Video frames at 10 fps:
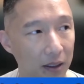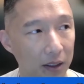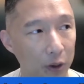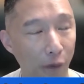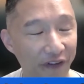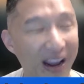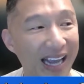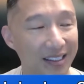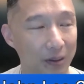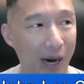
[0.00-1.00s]
Your
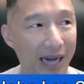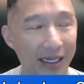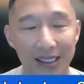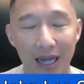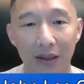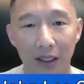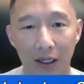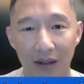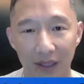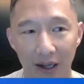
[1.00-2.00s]
face, right, is on
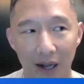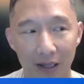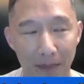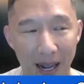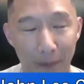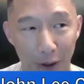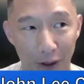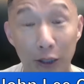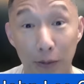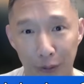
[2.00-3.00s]
the paper
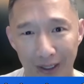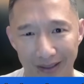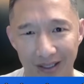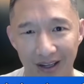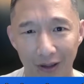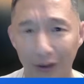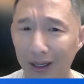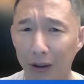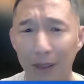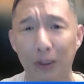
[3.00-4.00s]
that you print. You can
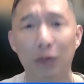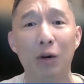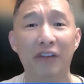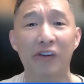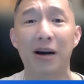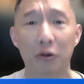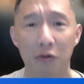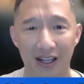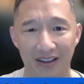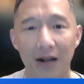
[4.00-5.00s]
literally print whatever amount you
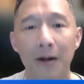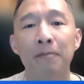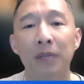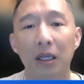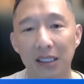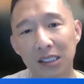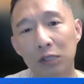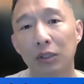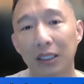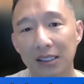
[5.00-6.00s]
want. This
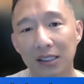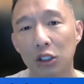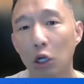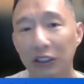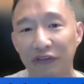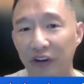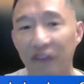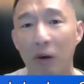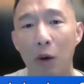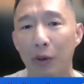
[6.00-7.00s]
is no different
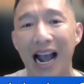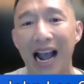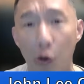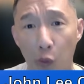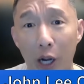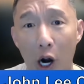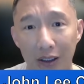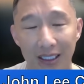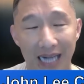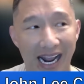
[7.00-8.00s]
from what we are
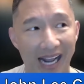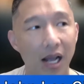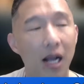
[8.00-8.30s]
today.